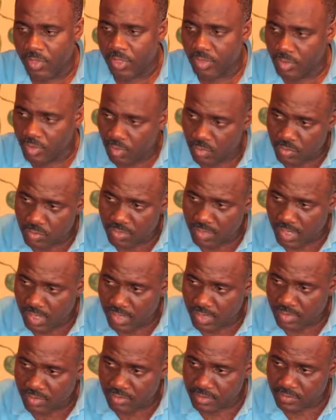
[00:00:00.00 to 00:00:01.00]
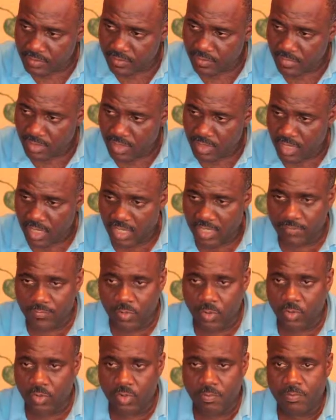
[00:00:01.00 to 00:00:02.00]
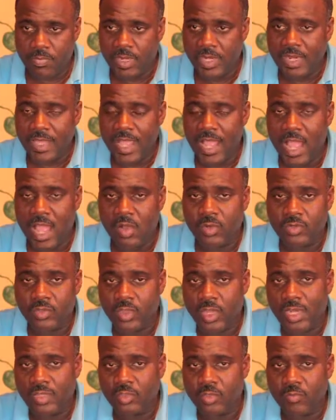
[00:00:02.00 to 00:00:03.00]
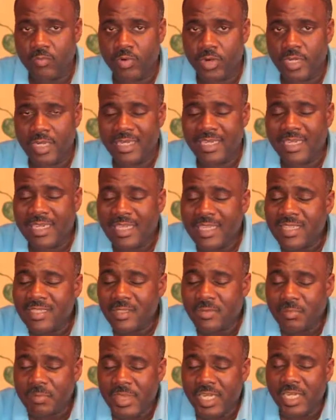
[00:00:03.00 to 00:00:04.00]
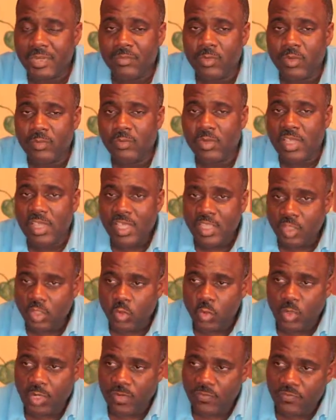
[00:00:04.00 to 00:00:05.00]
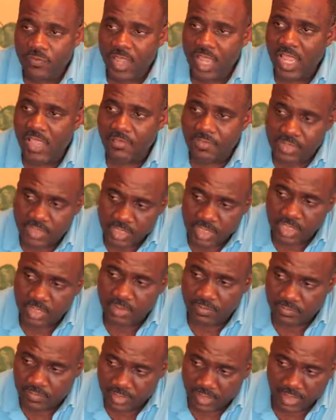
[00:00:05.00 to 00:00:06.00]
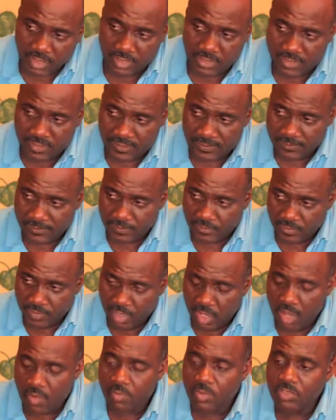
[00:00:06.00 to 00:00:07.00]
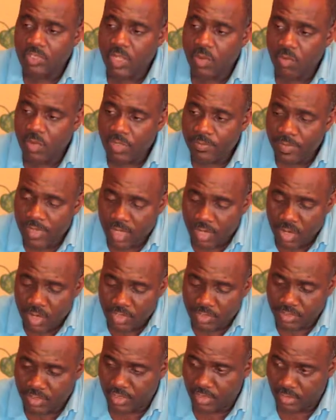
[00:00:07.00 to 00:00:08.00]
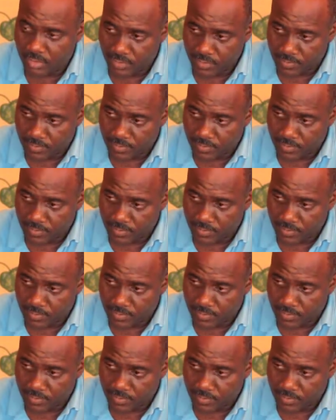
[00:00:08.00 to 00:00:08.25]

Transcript: in those days? And if you're going to build a house, you have to bring at least minimum 25 sheets of zinc. How much that will be costing you?